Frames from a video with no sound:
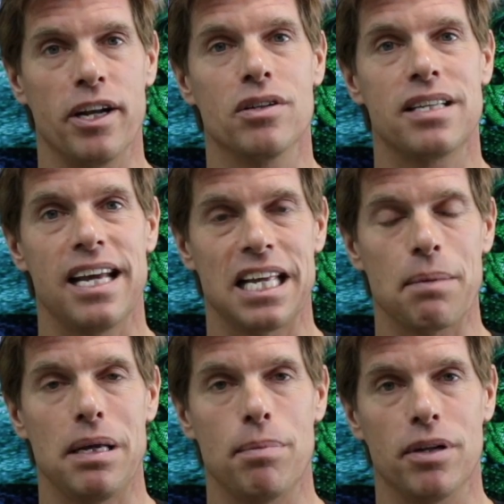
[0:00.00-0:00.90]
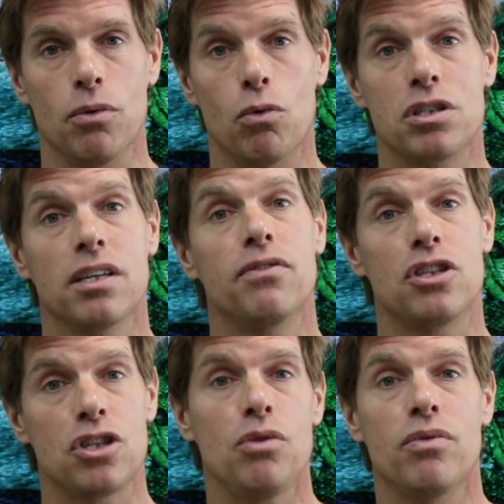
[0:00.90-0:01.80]
you're taking people in the water for
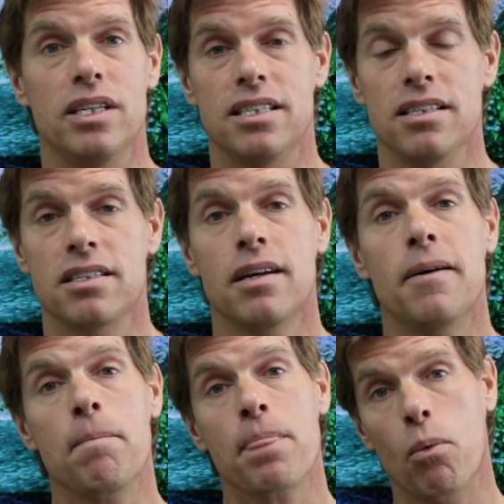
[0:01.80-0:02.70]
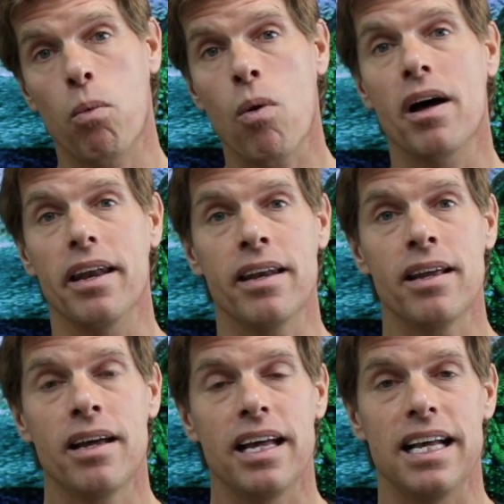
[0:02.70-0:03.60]
2 reasons.
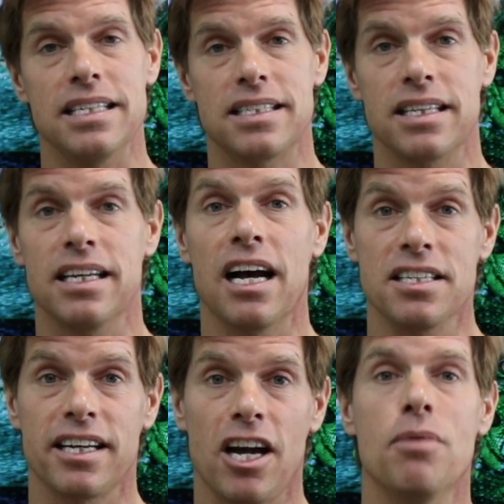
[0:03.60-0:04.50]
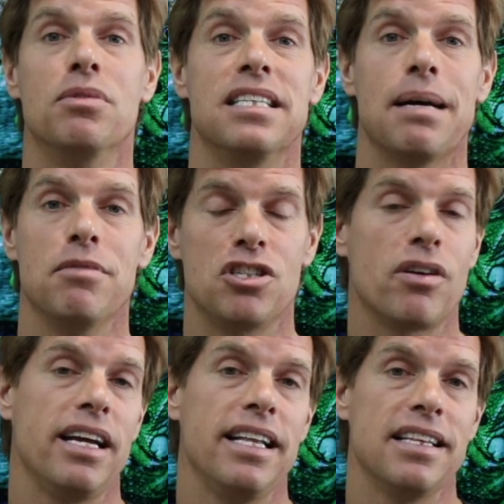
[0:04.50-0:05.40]
One is that, as I hope to
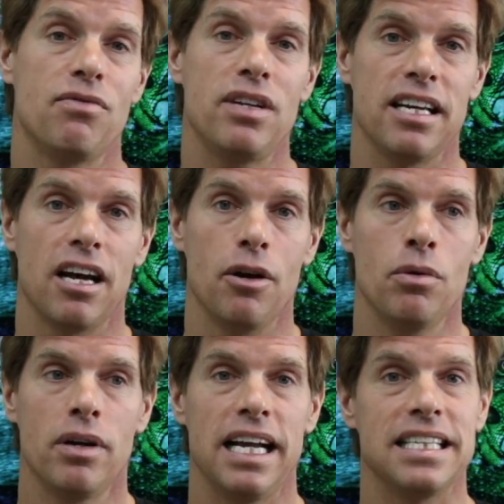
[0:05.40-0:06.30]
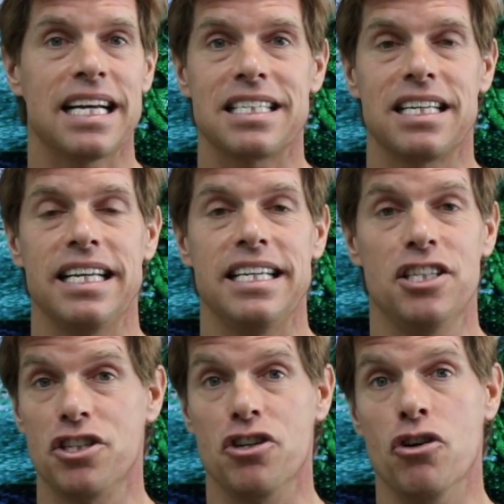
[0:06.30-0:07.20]
demonstrate in this video, it's actually
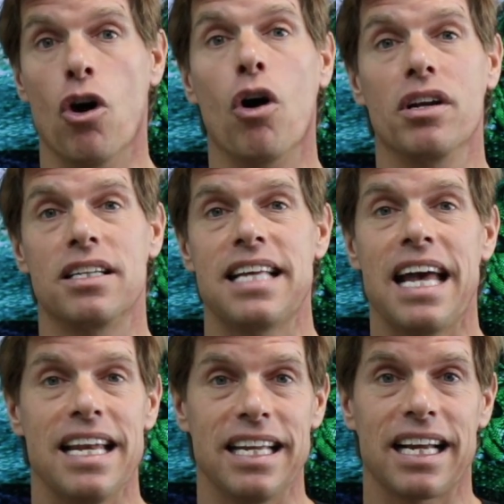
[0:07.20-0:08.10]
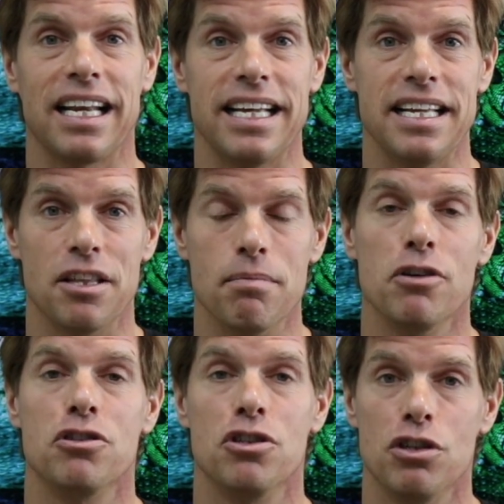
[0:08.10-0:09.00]
just not technically the
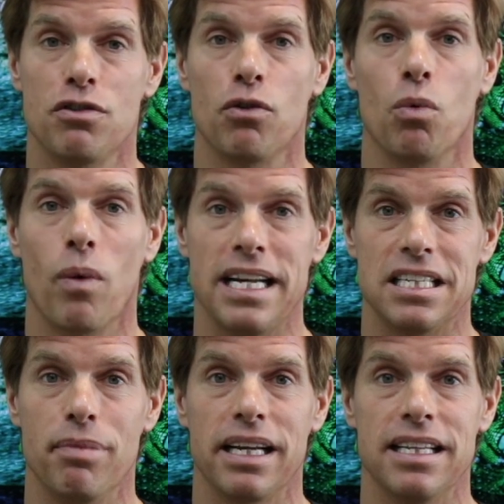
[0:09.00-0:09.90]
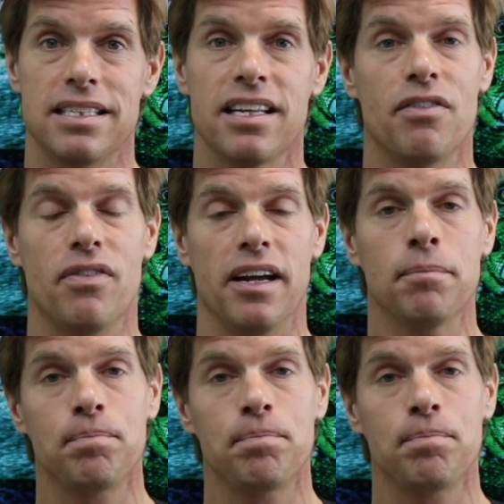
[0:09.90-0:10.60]
most useful way to begin surfing.